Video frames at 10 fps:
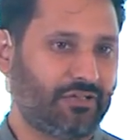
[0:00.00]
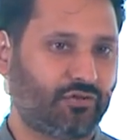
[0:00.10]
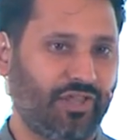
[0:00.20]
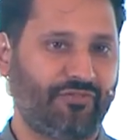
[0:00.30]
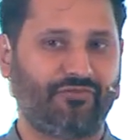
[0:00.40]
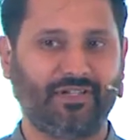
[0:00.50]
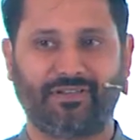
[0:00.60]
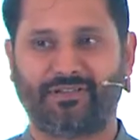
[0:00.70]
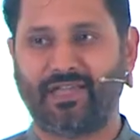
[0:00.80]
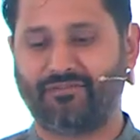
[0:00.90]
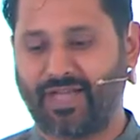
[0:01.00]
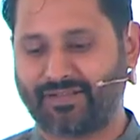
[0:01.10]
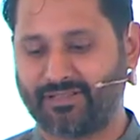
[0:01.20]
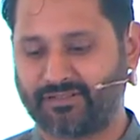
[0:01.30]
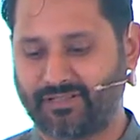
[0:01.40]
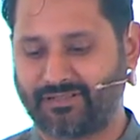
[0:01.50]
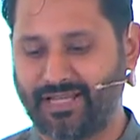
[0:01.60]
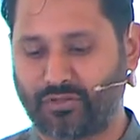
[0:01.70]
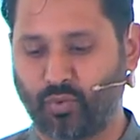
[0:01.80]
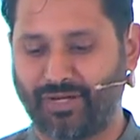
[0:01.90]
do they feel that they have access to this
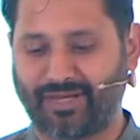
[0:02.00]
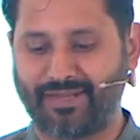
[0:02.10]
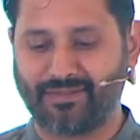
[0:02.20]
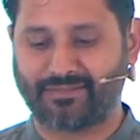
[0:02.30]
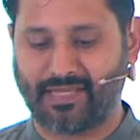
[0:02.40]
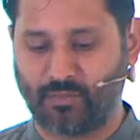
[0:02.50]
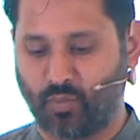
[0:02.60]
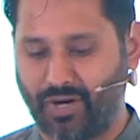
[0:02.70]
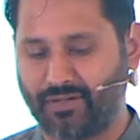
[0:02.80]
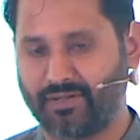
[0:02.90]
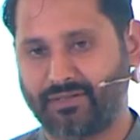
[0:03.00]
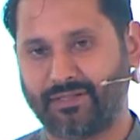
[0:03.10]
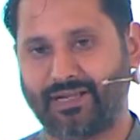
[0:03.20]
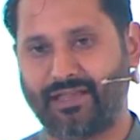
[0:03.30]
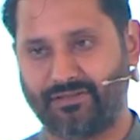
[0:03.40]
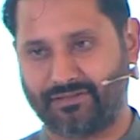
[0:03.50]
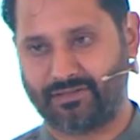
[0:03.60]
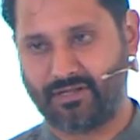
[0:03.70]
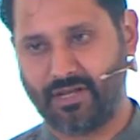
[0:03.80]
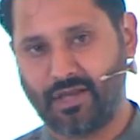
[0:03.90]
network in the same way that others?